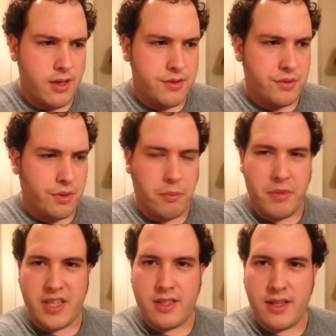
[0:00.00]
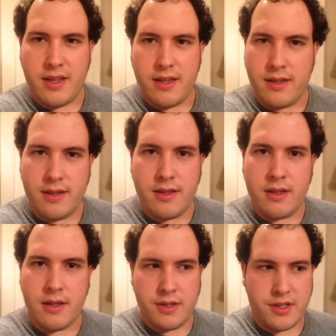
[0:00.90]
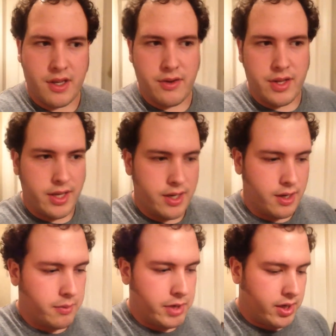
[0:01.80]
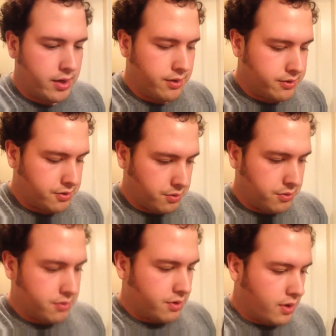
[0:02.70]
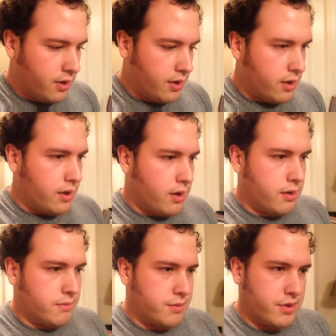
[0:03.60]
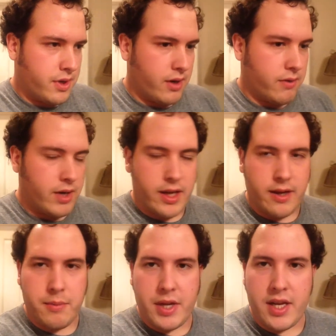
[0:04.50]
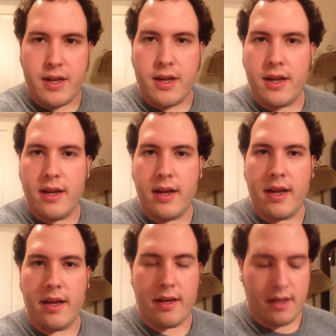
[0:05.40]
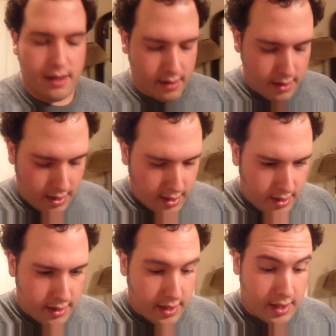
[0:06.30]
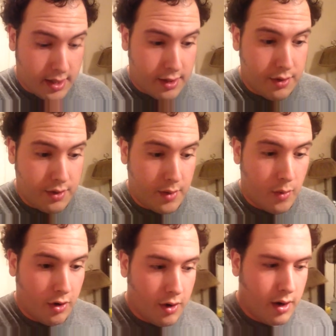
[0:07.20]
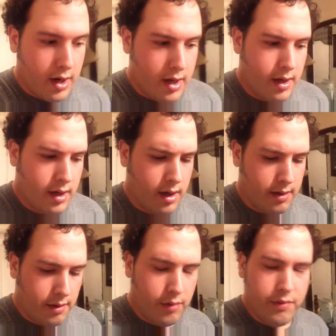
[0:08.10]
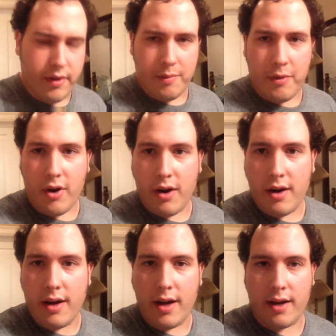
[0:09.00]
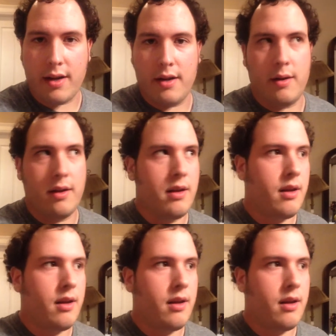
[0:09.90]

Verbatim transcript: sort of misty, and sun really didn't come out either. So it was um, just kind of a damp day, and uh, didn't get to do any work. Uh, hopefully tomorrow I can